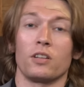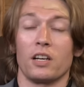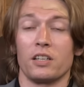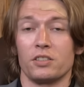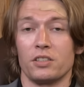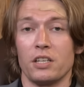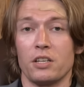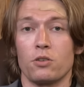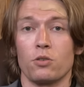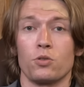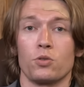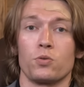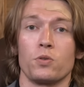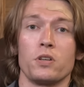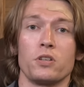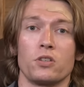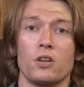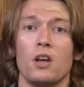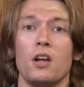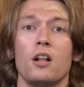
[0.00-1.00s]
I see
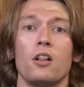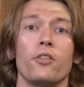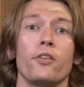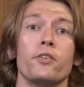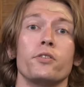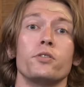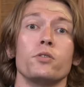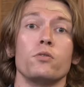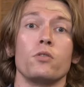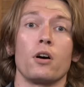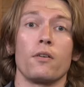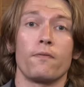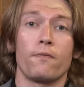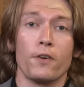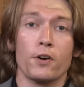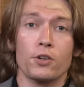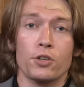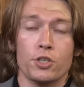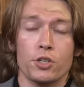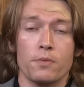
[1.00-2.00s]
countries that do not
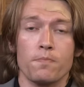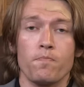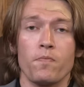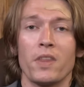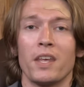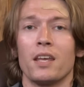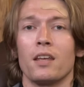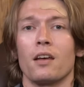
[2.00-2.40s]
function.